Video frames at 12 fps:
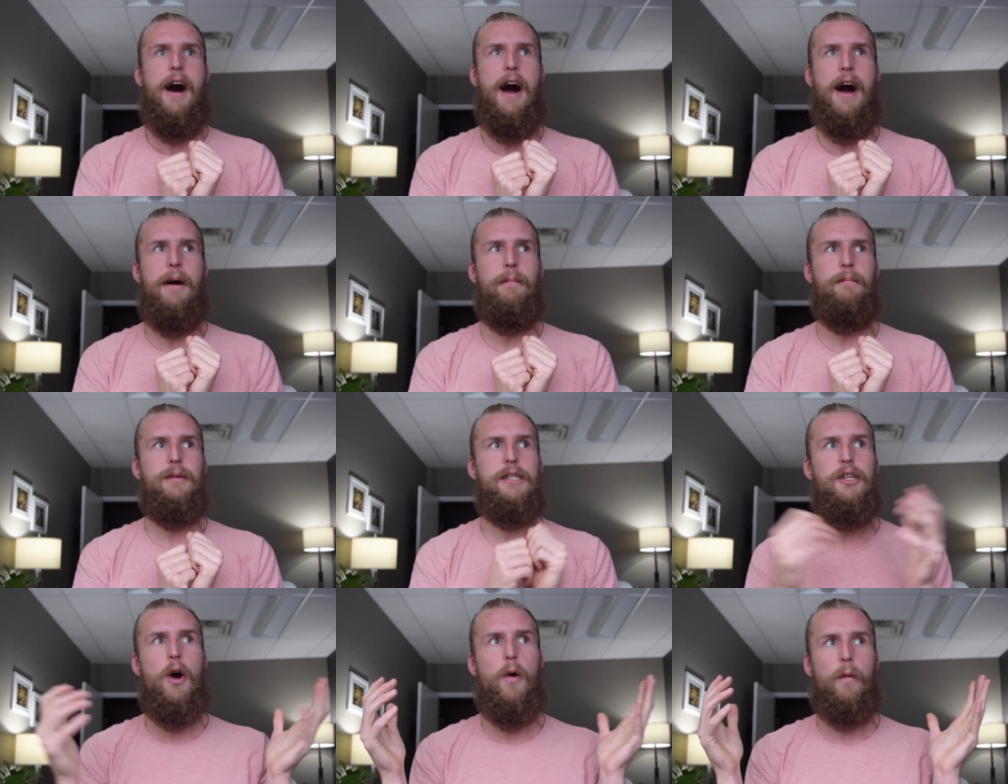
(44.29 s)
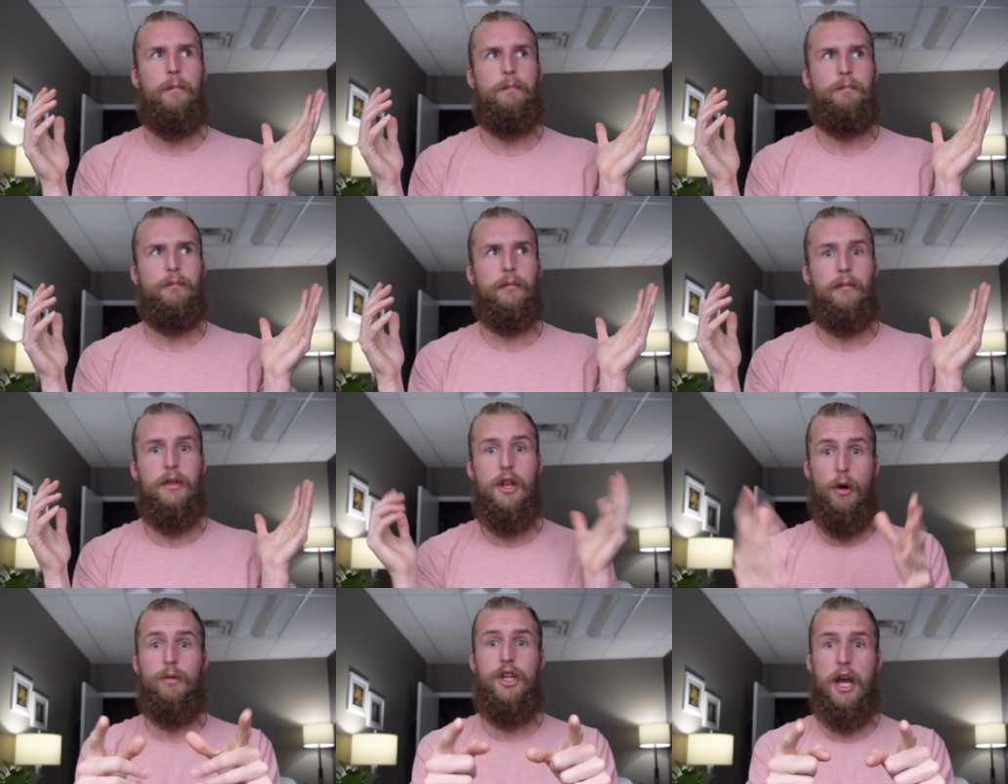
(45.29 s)
Um, so,
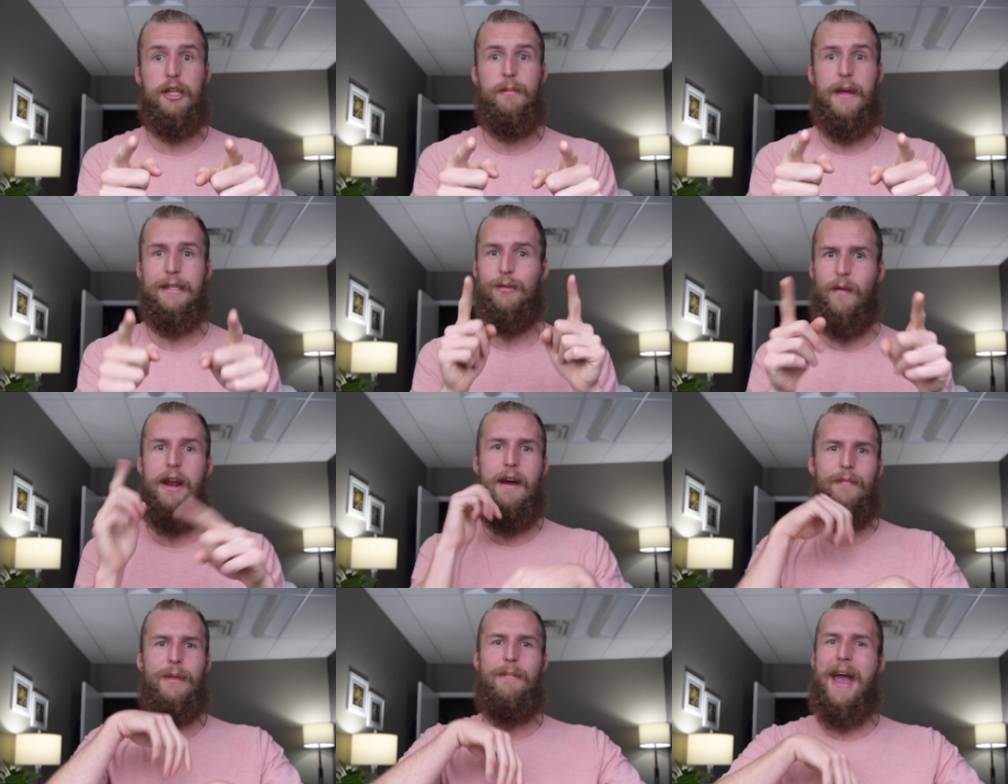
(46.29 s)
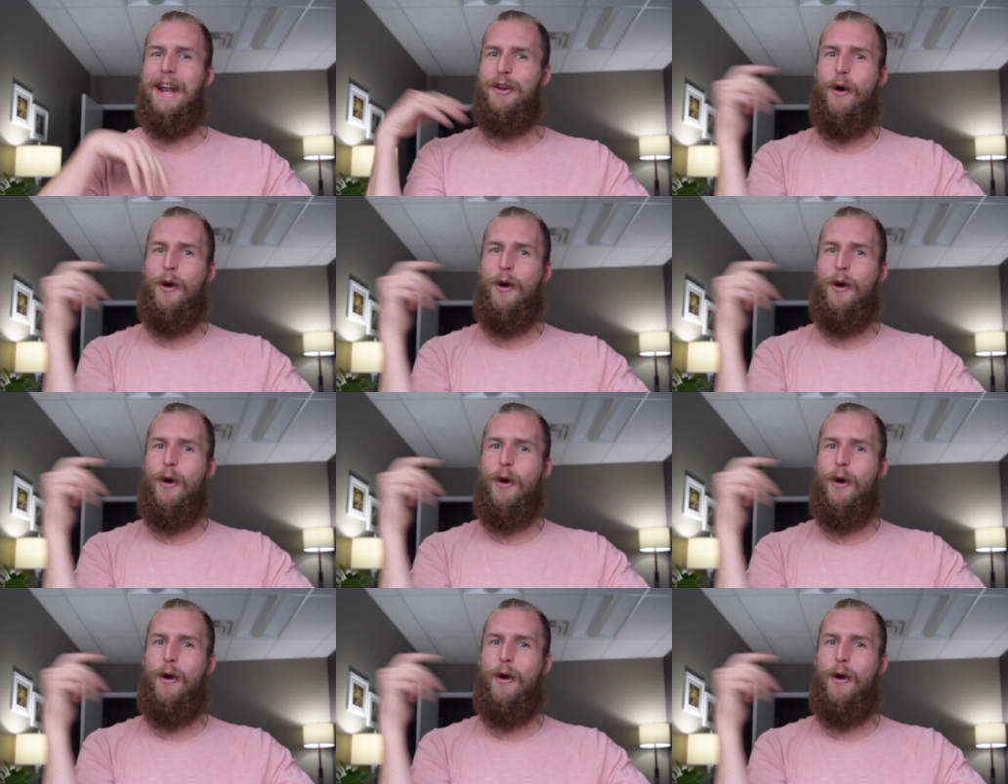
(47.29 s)
no judgments right off the bat.